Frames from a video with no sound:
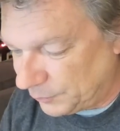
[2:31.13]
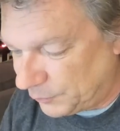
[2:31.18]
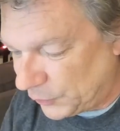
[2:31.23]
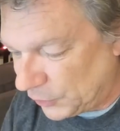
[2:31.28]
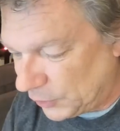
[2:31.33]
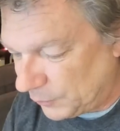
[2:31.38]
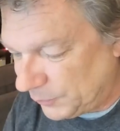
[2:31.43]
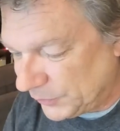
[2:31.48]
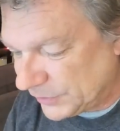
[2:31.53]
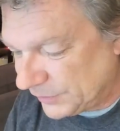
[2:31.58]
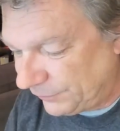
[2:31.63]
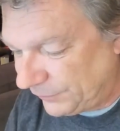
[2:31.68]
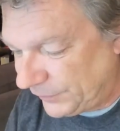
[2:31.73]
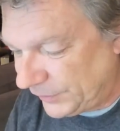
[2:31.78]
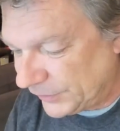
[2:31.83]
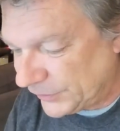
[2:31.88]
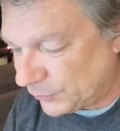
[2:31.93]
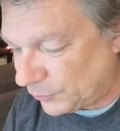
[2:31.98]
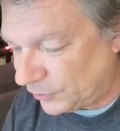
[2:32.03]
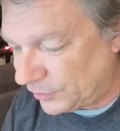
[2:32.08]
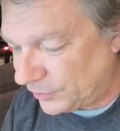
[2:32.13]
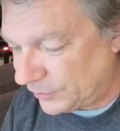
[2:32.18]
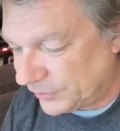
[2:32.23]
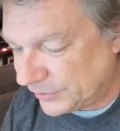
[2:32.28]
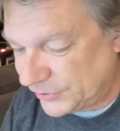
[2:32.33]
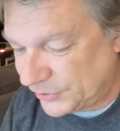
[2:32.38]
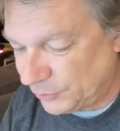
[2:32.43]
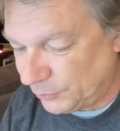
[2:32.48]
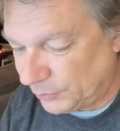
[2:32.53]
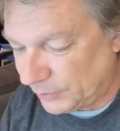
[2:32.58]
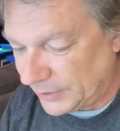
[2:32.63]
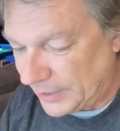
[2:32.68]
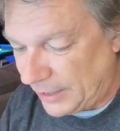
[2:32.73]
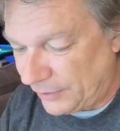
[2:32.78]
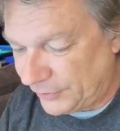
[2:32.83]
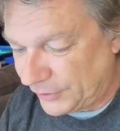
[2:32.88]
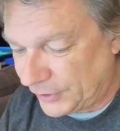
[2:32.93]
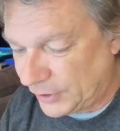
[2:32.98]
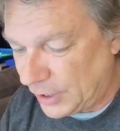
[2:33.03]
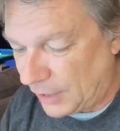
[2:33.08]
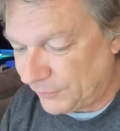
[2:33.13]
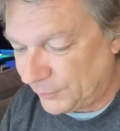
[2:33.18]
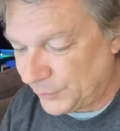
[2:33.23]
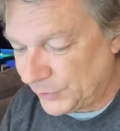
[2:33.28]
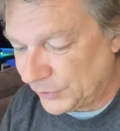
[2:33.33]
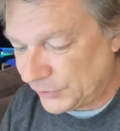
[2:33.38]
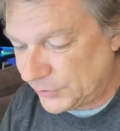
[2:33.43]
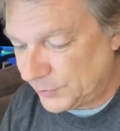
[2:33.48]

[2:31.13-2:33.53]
purpose of this order is to allow the government